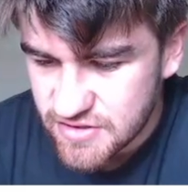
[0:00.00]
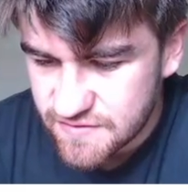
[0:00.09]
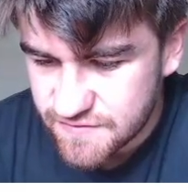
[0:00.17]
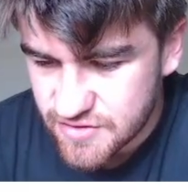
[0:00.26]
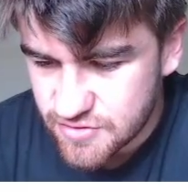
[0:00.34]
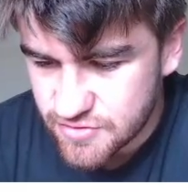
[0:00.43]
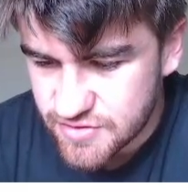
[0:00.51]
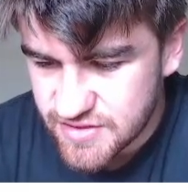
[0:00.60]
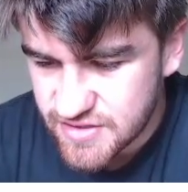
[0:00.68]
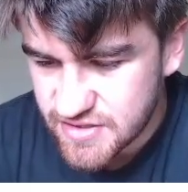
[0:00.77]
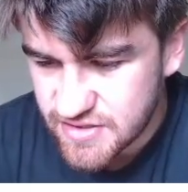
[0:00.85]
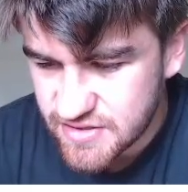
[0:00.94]
If I go
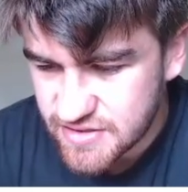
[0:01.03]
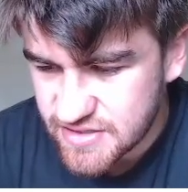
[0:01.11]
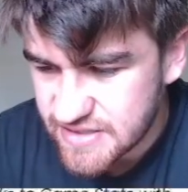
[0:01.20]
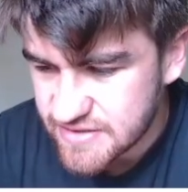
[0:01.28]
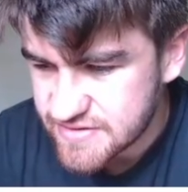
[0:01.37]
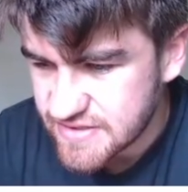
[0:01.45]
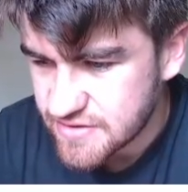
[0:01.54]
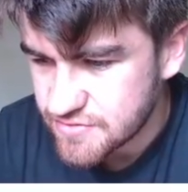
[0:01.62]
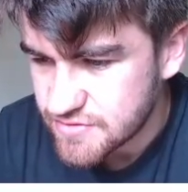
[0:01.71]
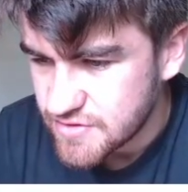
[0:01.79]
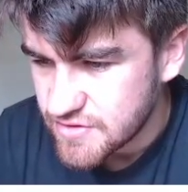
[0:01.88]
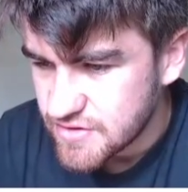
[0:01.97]
here and get down,